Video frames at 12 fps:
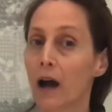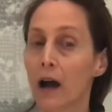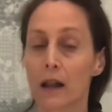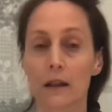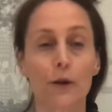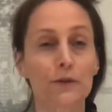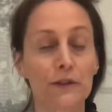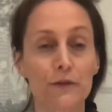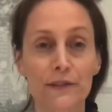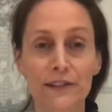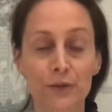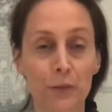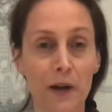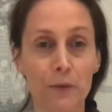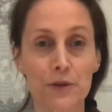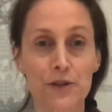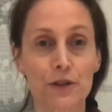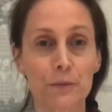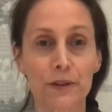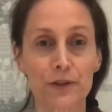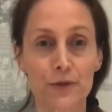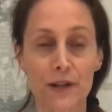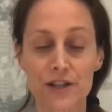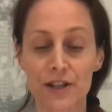Loads of reasons why we should be
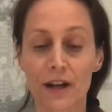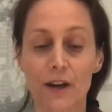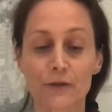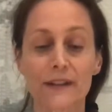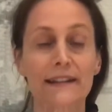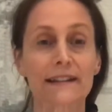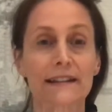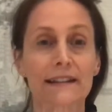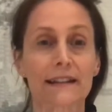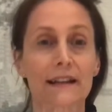stretching our wrists,